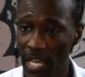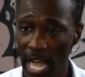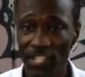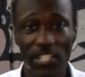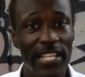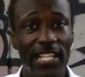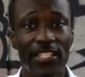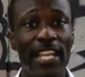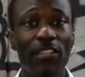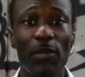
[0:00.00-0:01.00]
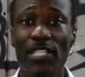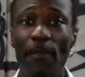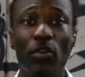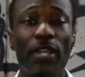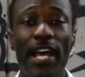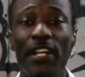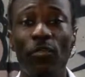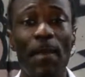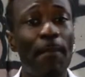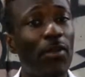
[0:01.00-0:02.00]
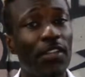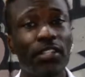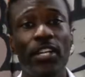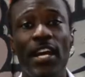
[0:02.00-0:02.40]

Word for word: I just had to take the risk. I moved down here with my brother,